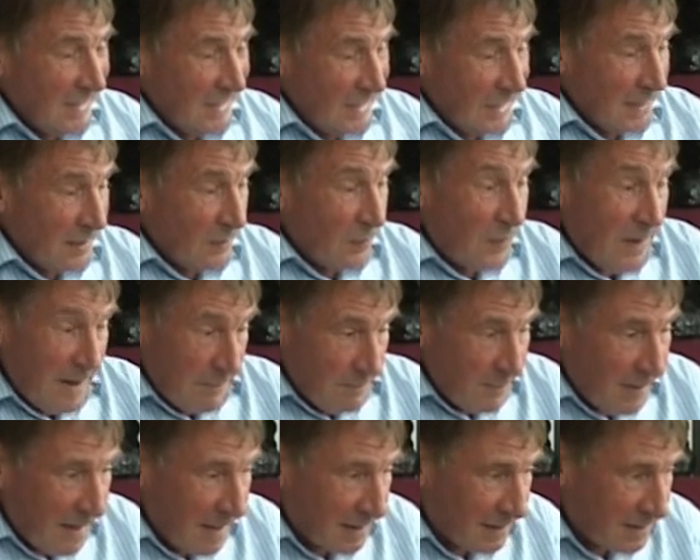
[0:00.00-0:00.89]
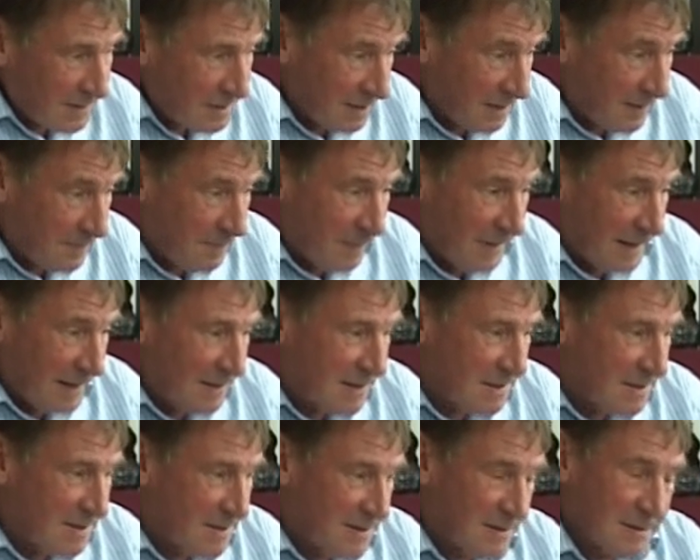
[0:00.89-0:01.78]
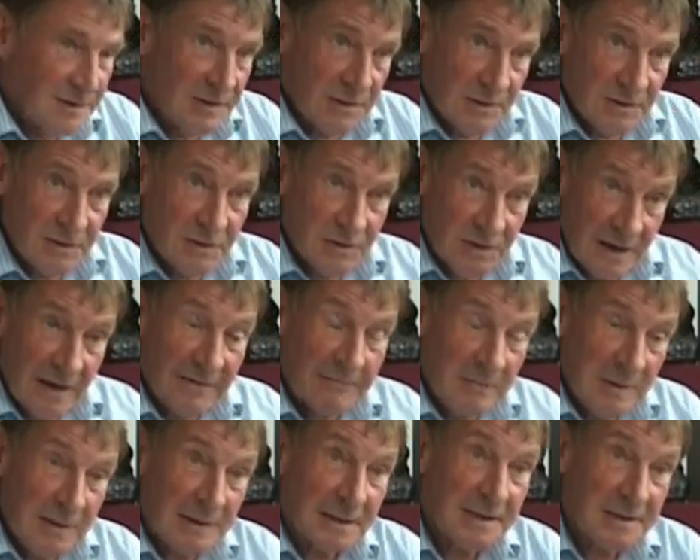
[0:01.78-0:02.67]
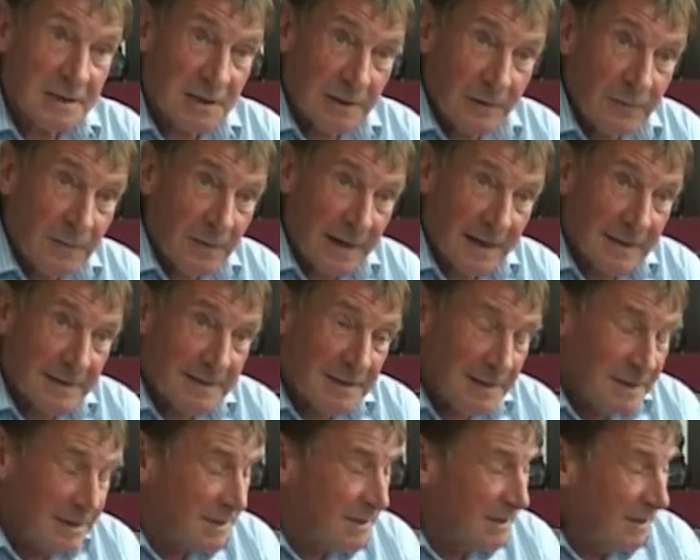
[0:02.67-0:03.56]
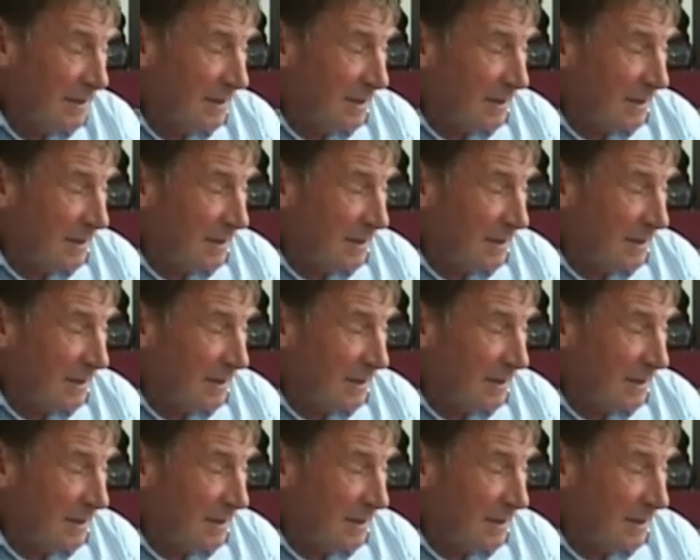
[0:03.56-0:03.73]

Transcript: and I went back to the pit to just have my last look at it.